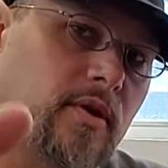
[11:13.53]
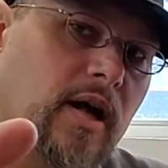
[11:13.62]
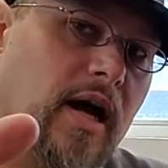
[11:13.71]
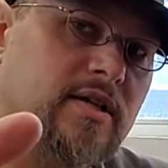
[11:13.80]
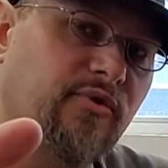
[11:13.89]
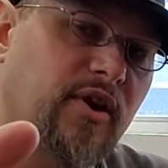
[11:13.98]
the
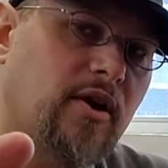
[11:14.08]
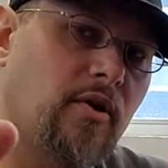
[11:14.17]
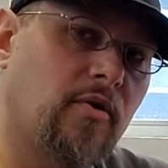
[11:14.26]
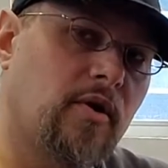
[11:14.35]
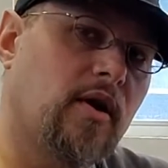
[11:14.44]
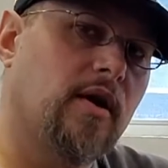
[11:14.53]
last
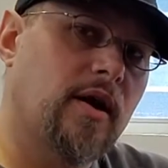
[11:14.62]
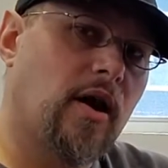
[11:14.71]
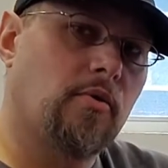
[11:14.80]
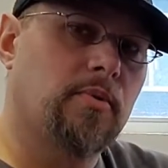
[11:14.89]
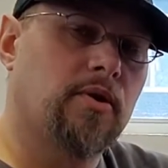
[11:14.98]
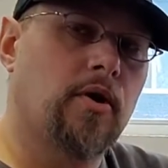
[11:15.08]
video
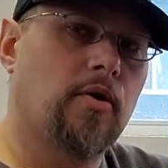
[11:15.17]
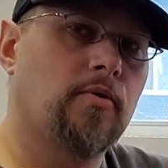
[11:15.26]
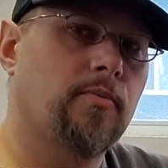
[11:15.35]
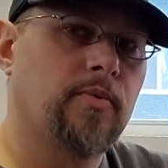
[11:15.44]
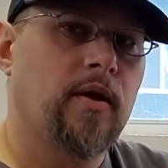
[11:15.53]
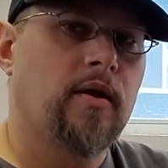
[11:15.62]
down
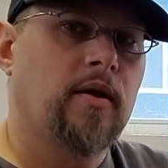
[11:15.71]
below